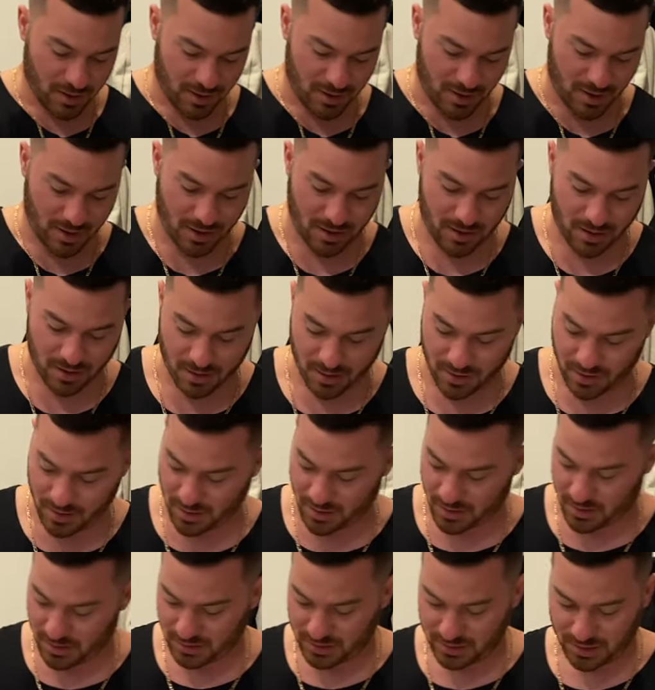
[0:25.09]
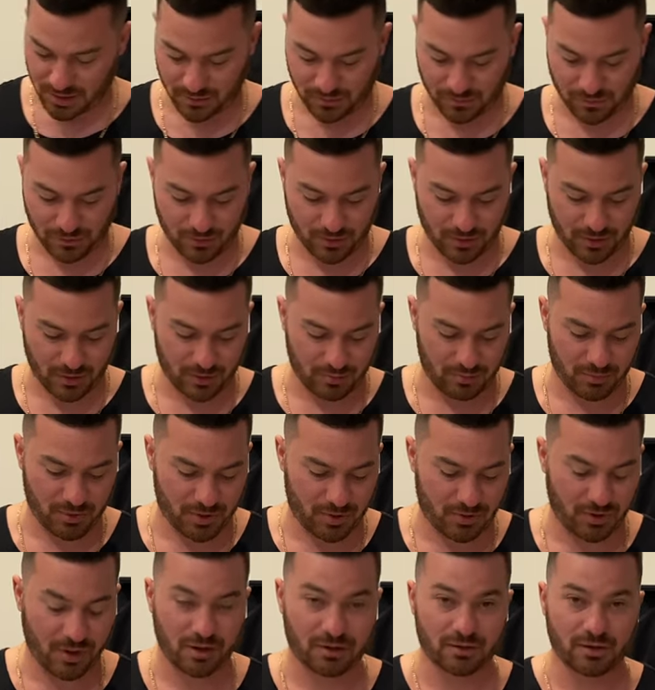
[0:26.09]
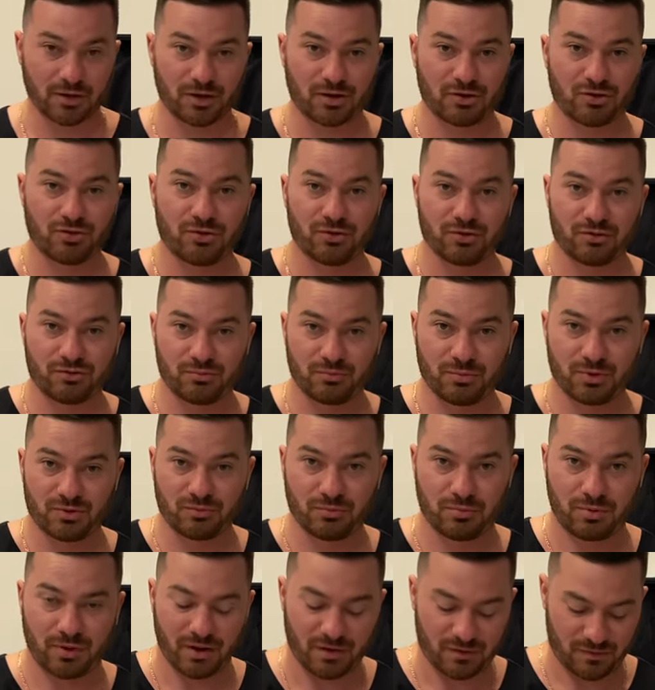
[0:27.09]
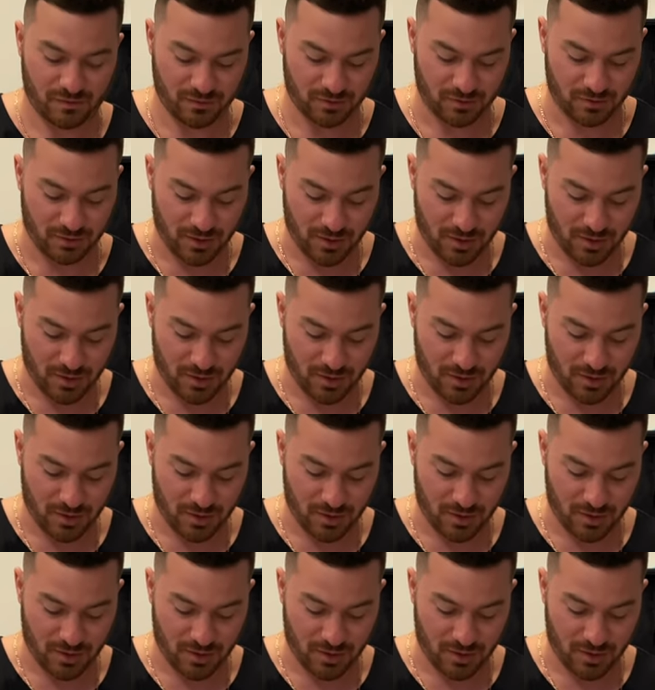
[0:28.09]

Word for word: And yes, you heard me correct, a Christmas present.